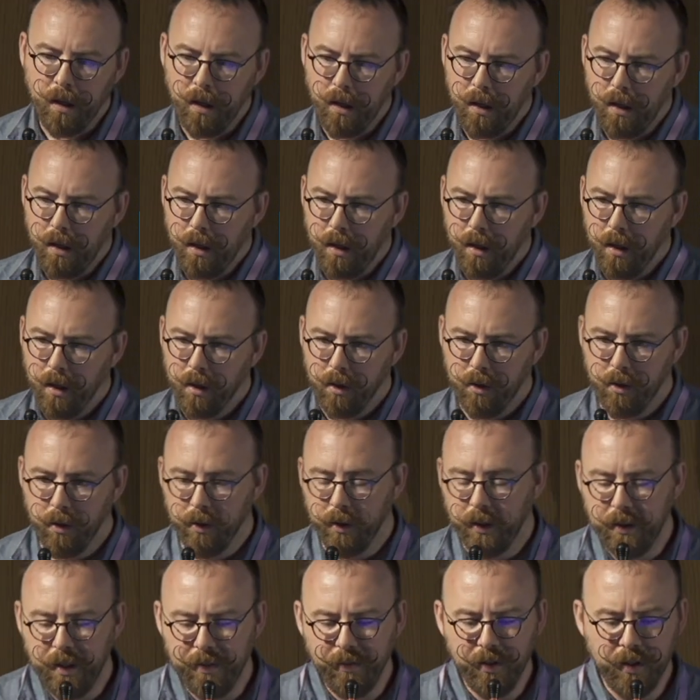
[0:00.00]

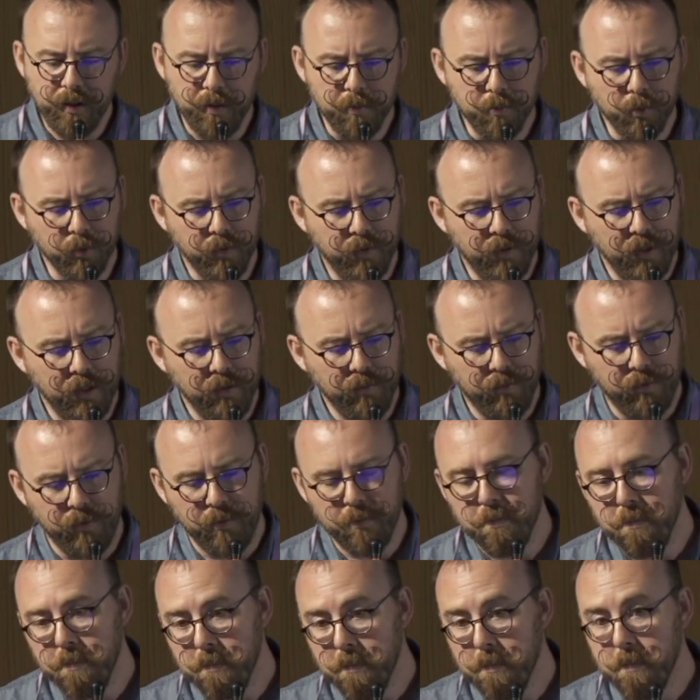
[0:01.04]
connectivity motifs
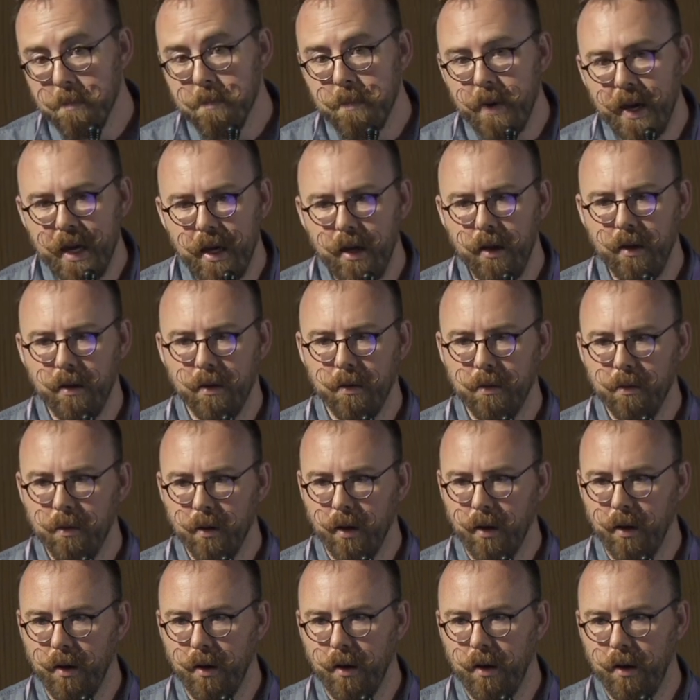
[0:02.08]
may
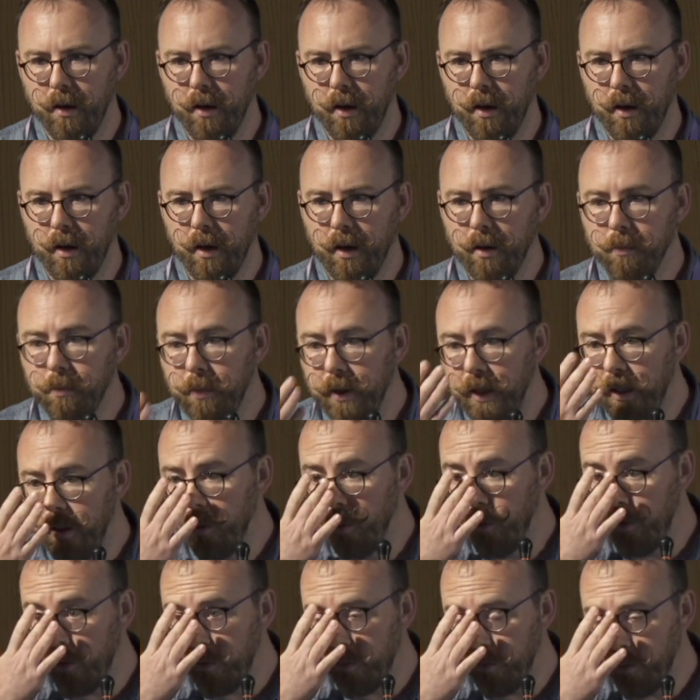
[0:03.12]
be
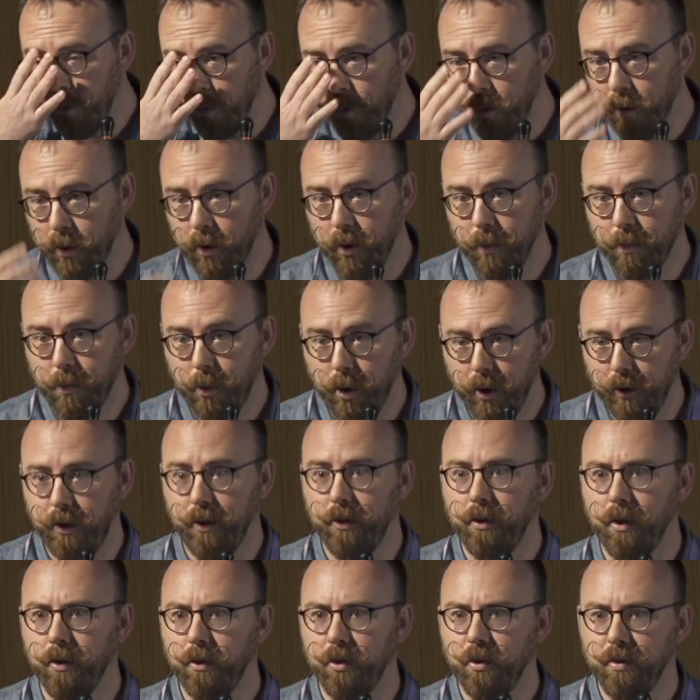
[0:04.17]
used for
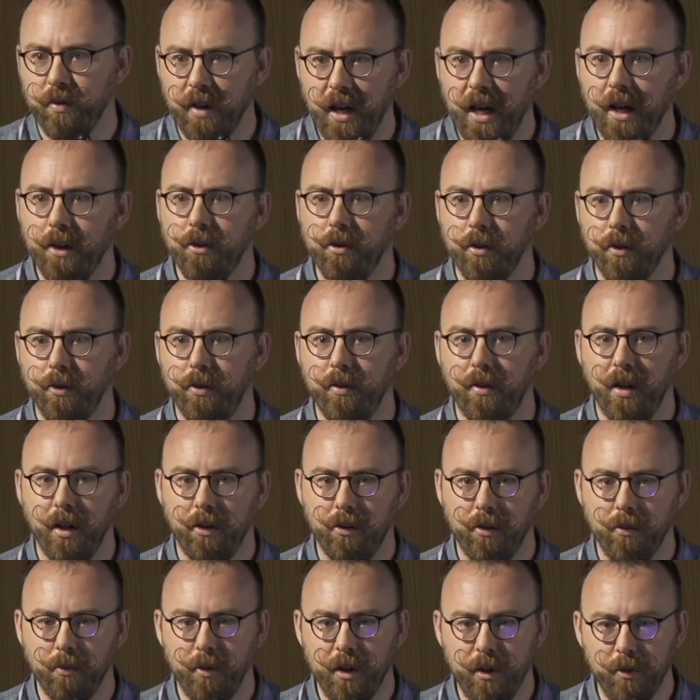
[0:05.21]
processes of action
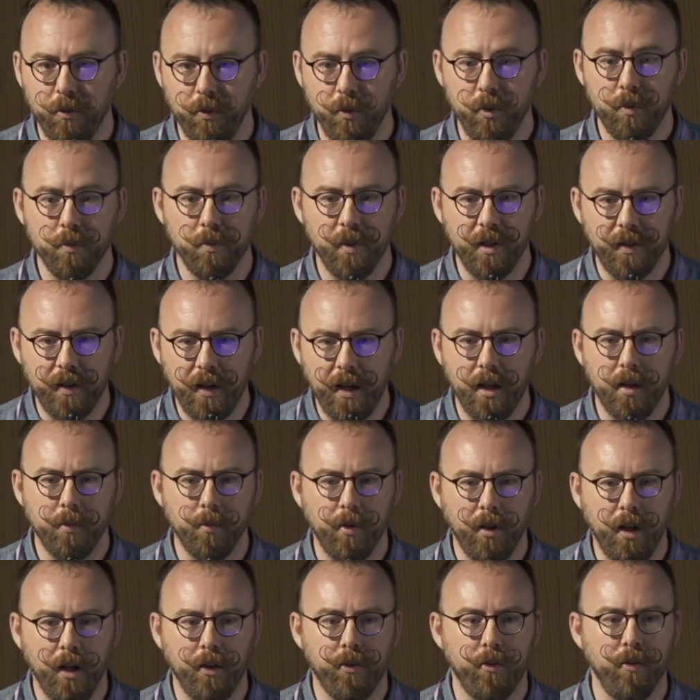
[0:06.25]
selection when the
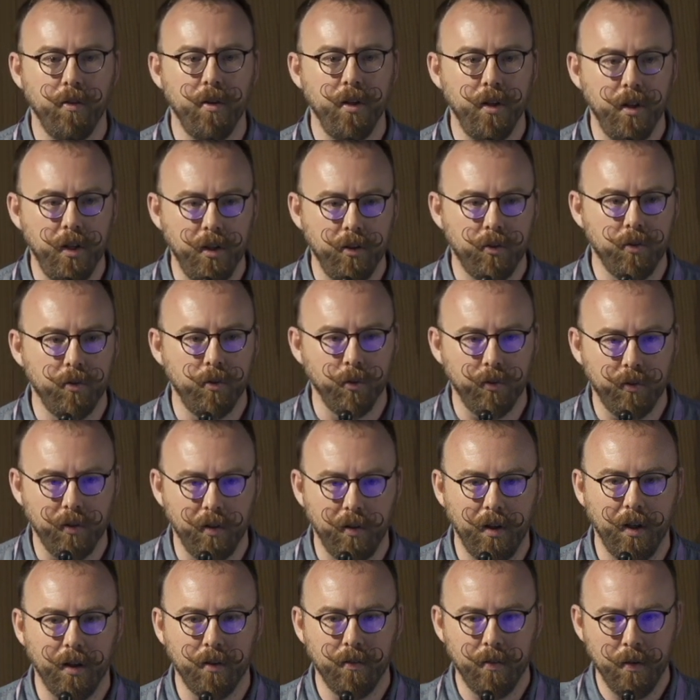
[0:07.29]
animal actually needs to
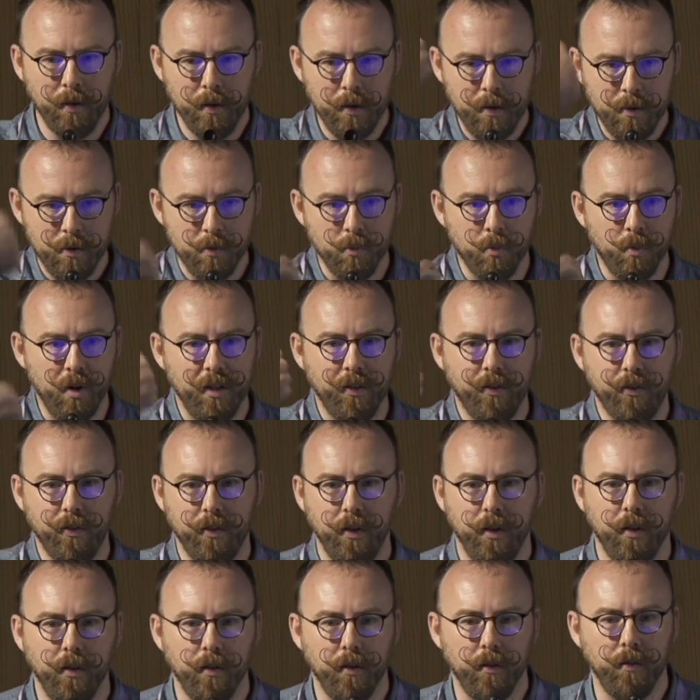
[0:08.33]
select one
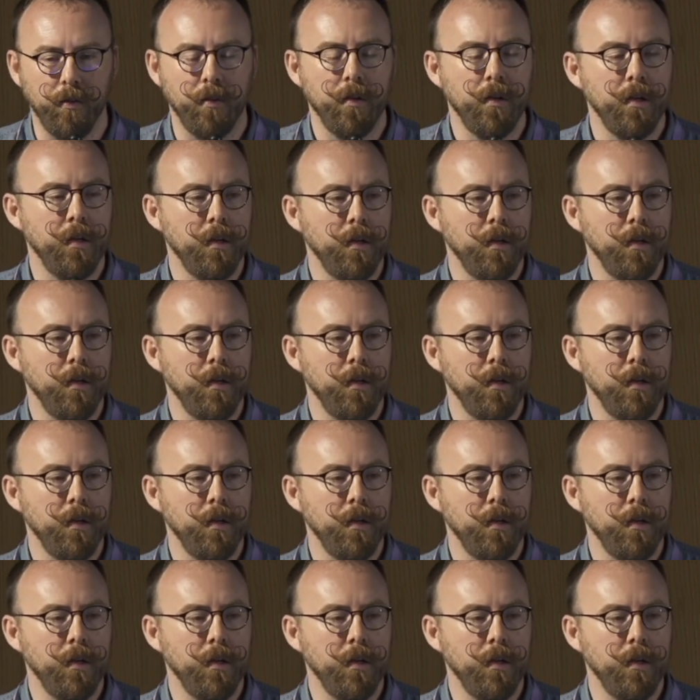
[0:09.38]
single